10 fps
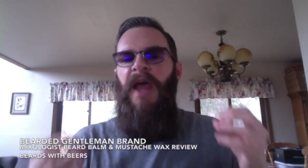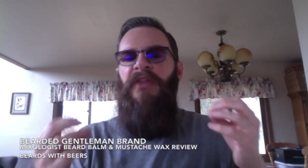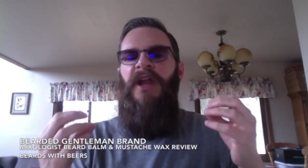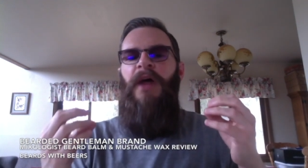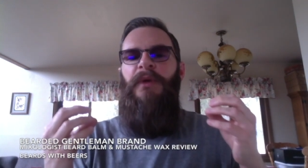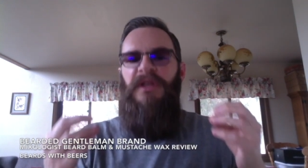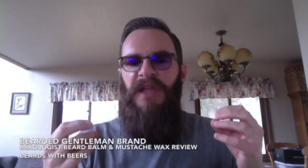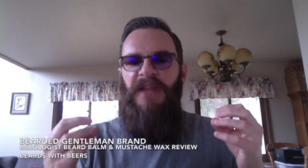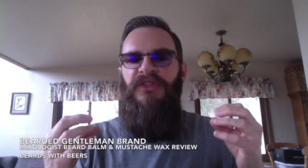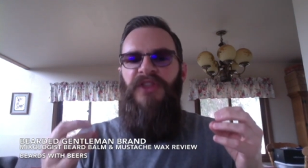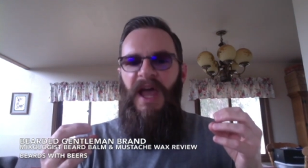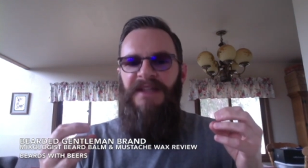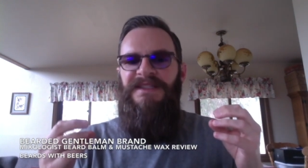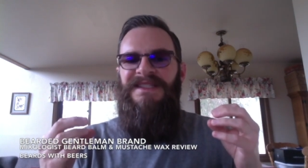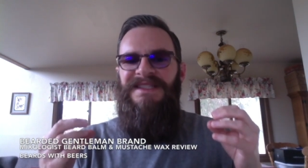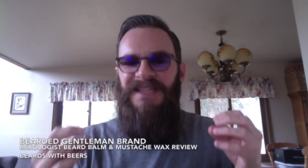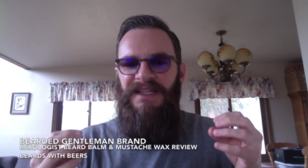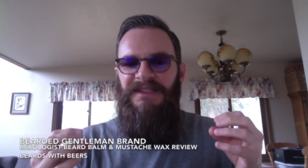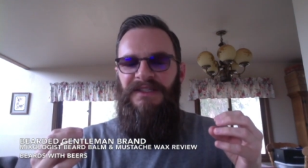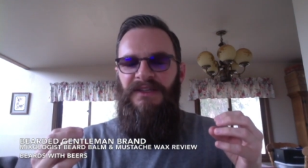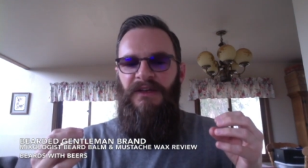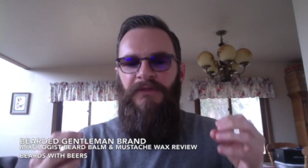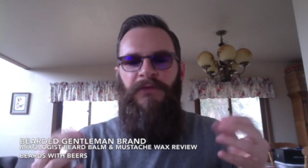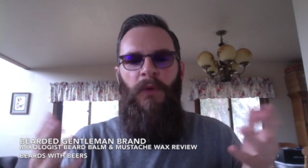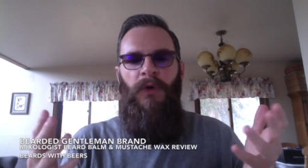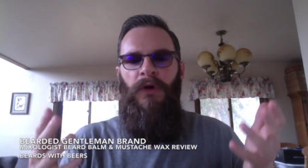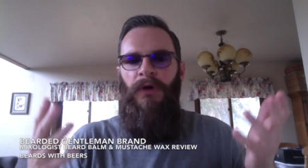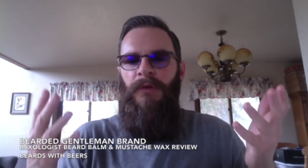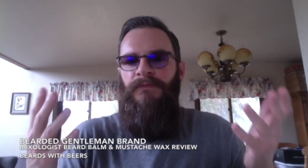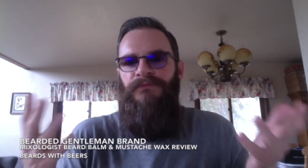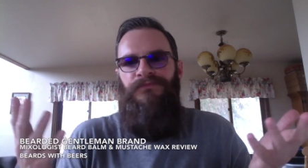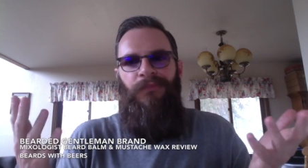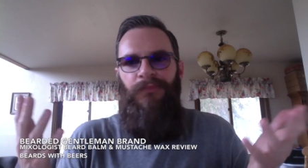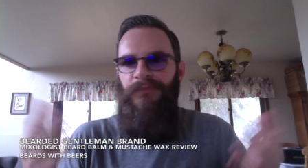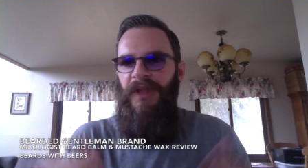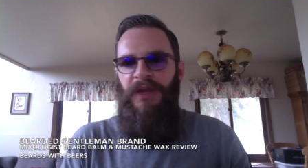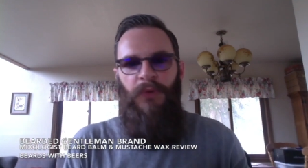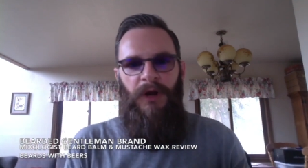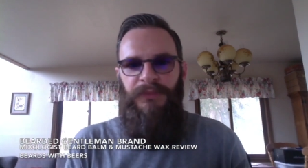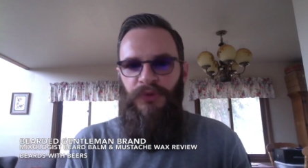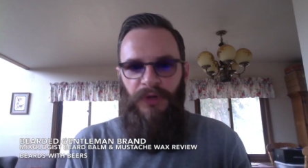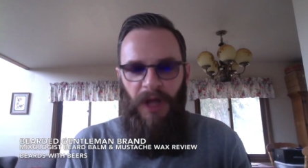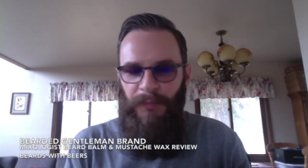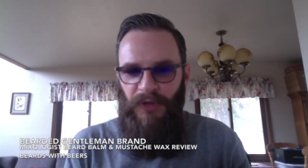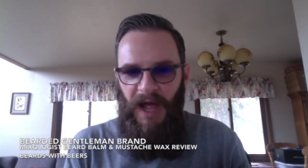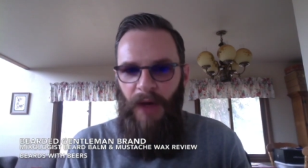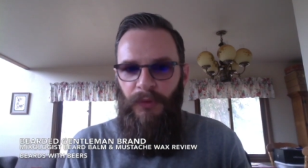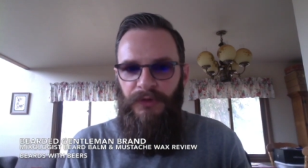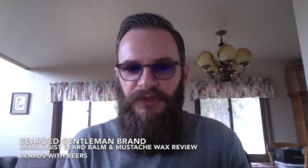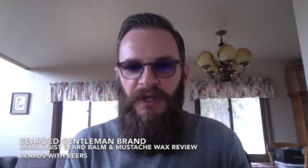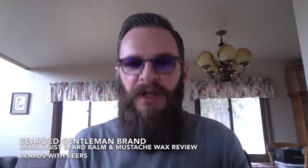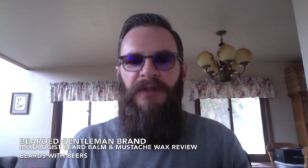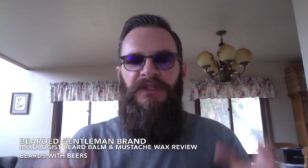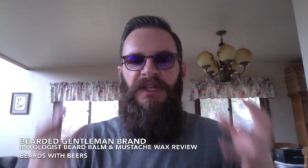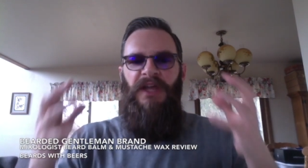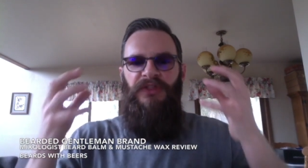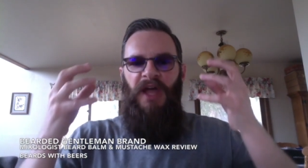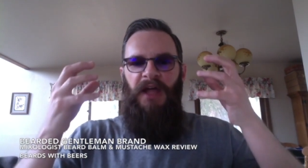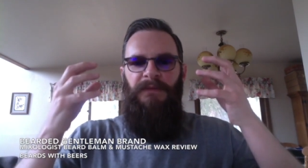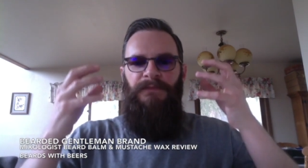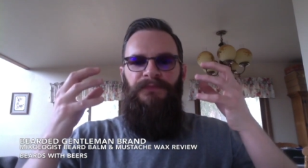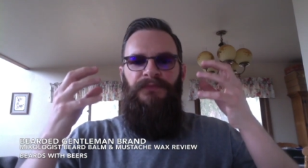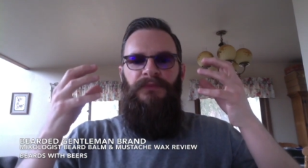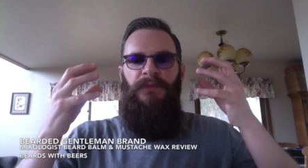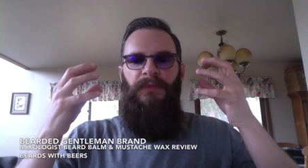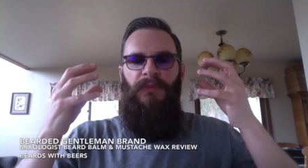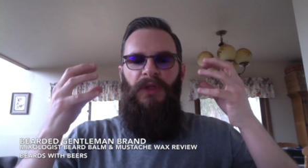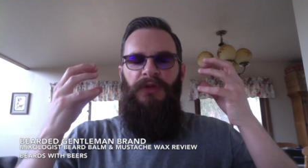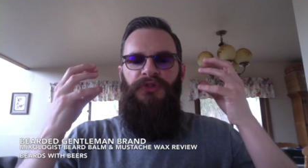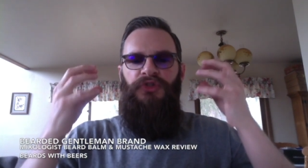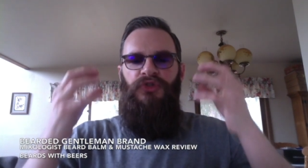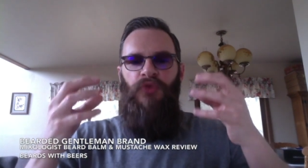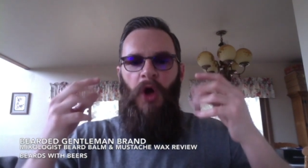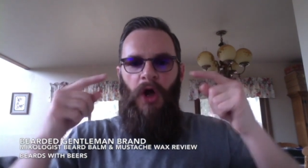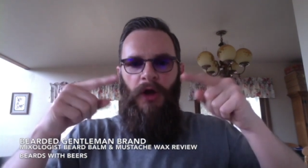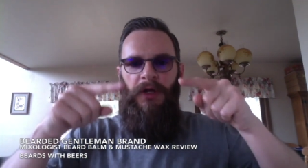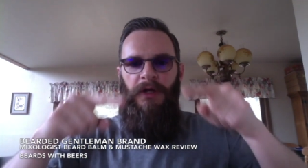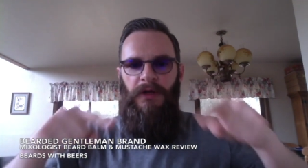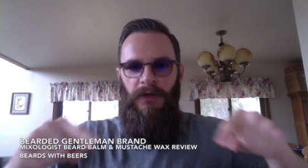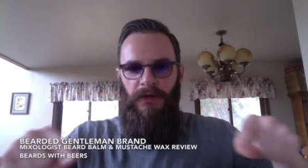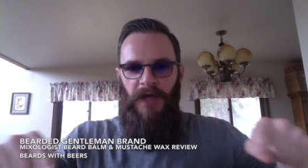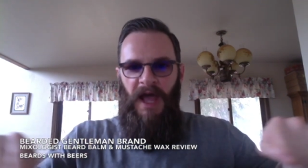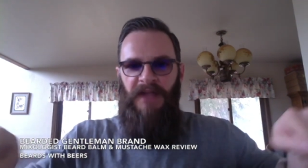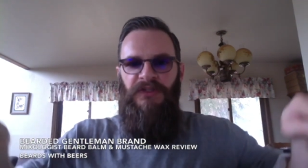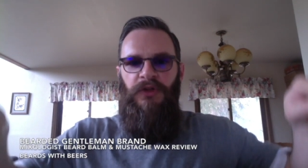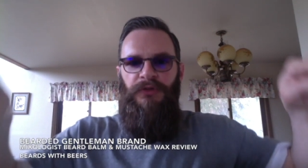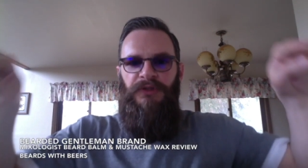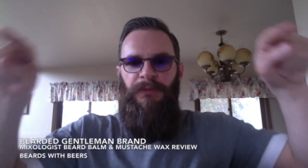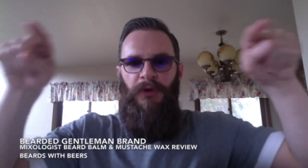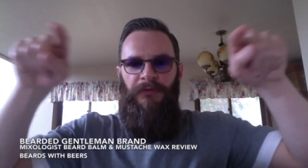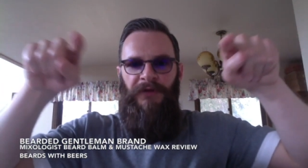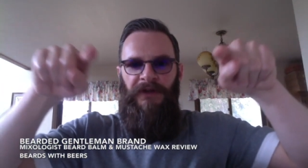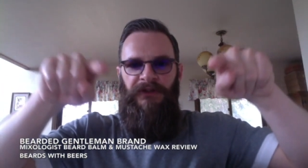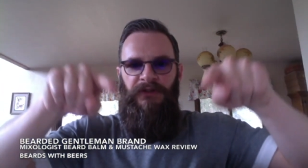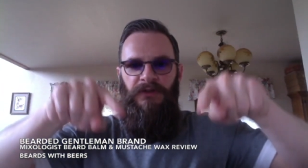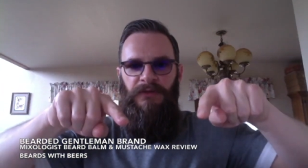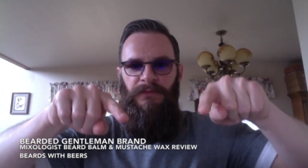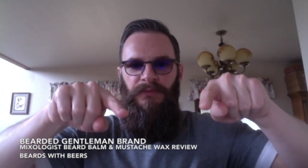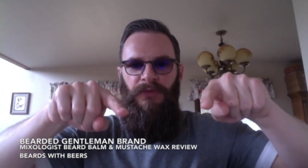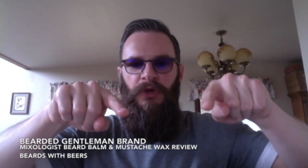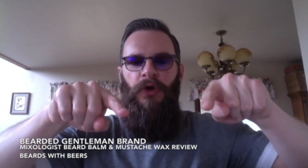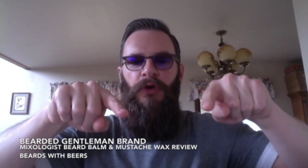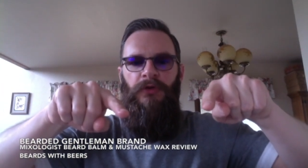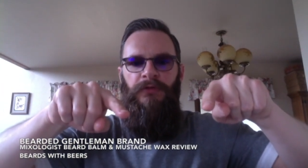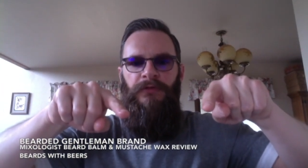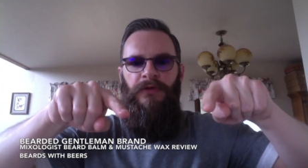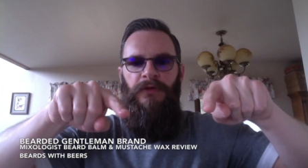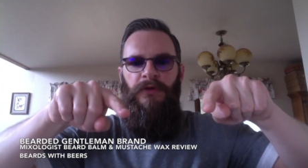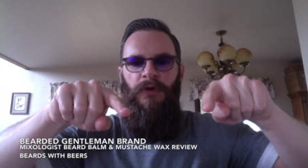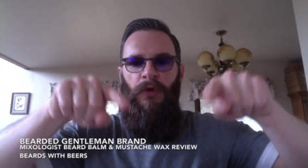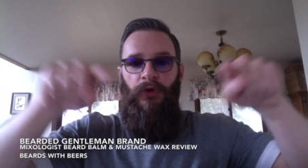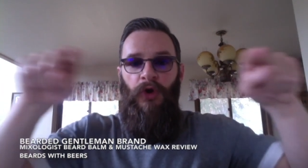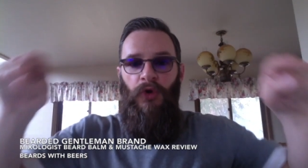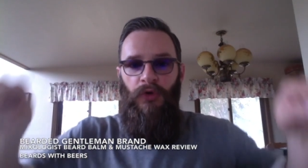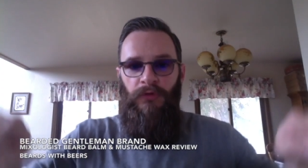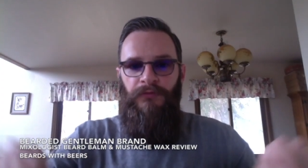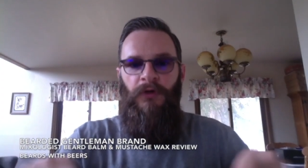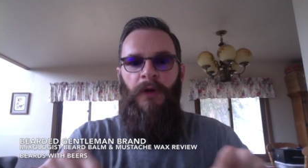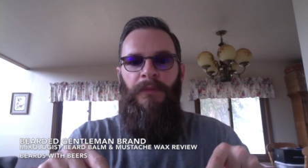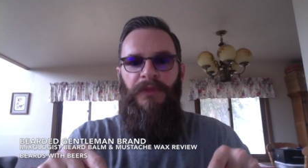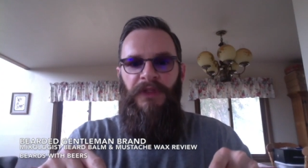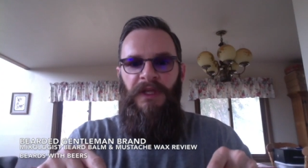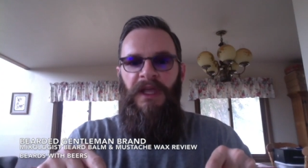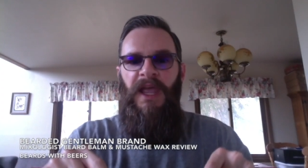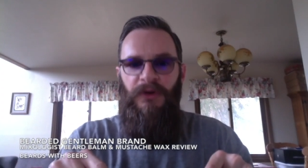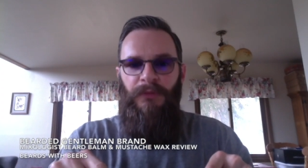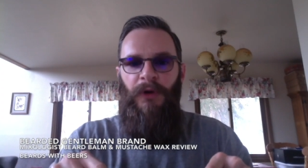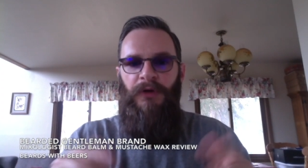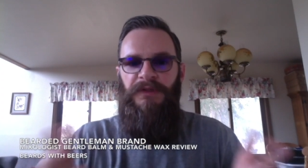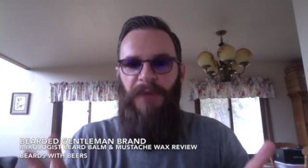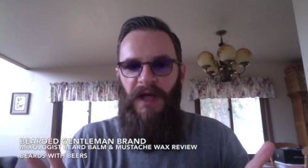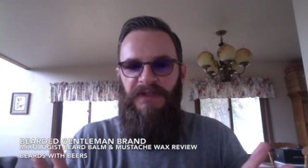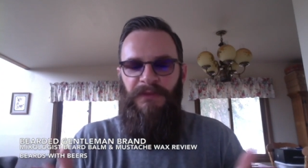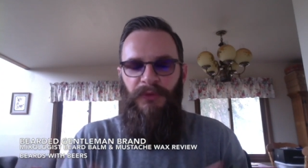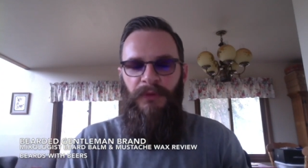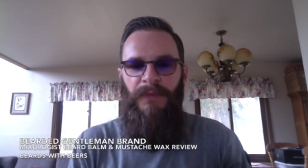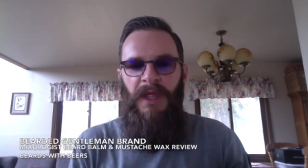And then I would let that sit for anywhere up to a couple hours to get that strong, as close to perfect curve or curl from the handlebar as possible.